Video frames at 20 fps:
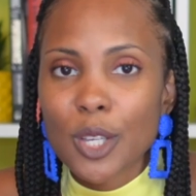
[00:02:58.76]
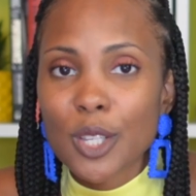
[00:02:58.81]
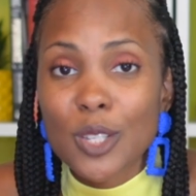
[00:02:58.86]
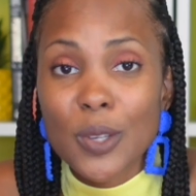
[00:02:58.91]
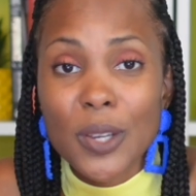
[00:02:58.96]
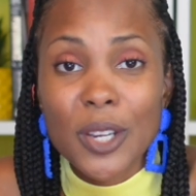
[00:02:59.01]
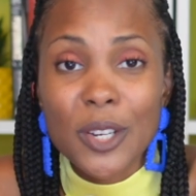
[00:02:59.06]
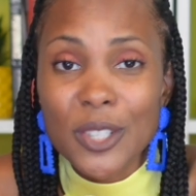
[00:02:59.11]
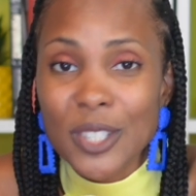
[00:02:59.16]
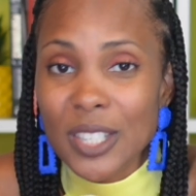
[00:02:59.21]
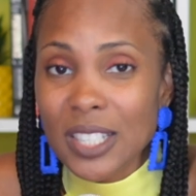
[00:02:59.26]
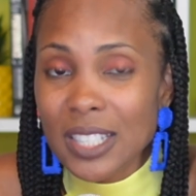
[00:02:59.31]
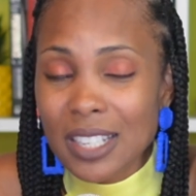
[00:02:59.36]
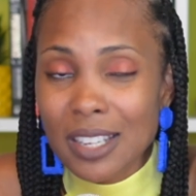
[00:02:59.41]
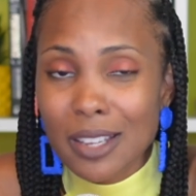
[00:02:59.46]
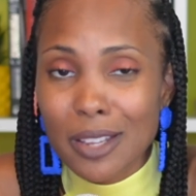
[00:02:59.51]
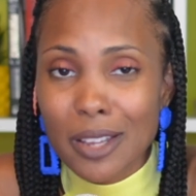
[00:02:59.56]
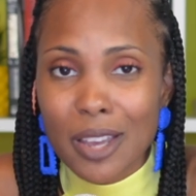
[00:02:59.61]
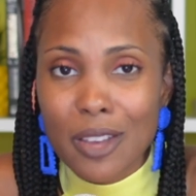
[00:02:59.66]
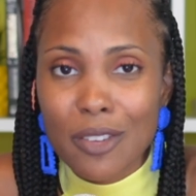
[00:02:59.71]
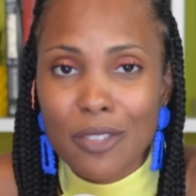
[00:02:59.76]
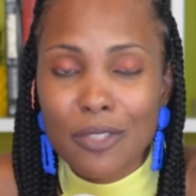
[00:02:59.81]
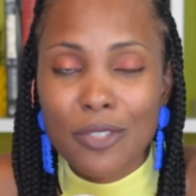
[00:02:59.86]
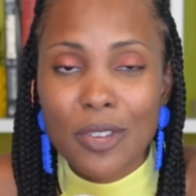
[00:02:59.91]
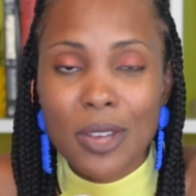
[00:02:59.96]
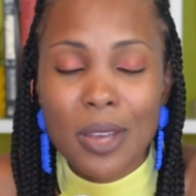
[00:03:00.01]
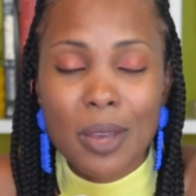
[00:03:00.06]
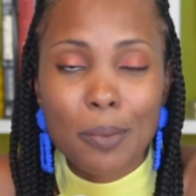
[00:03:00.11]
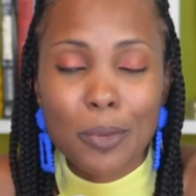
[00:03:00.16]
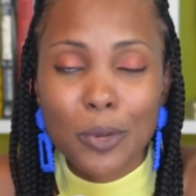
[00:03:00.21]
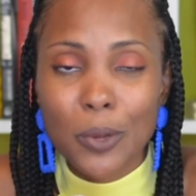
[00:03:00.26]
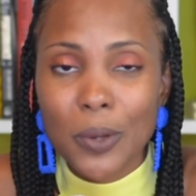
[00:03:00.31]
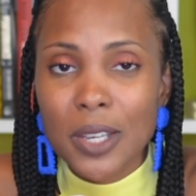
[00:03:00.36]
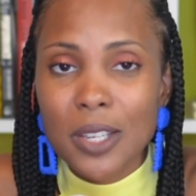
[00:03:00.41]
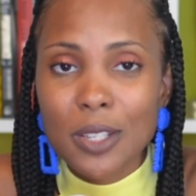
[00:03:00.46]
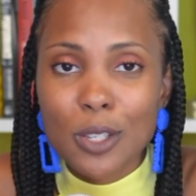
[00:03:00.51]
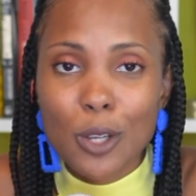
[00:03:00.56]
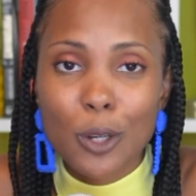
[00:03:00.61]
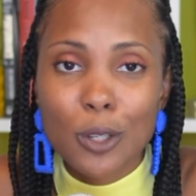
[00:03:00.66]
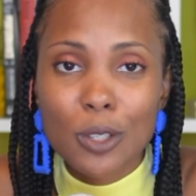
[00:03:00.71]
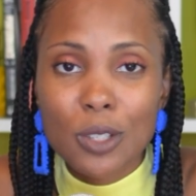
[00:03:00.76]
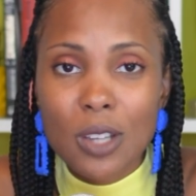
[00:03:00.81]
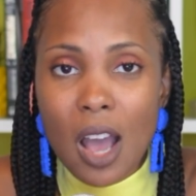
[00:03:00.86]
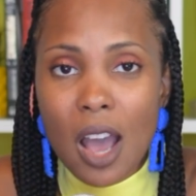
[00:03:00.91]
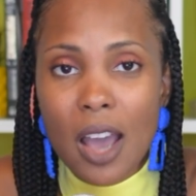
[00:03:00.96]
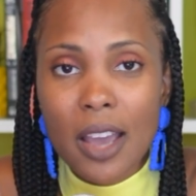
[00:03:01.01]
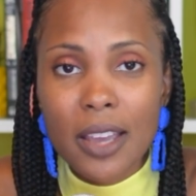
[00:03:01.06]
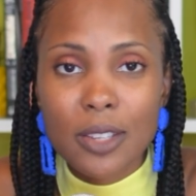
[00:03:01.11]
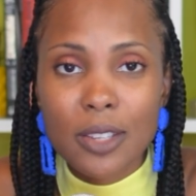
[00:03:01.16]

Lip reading: So here's the deal. If employees are not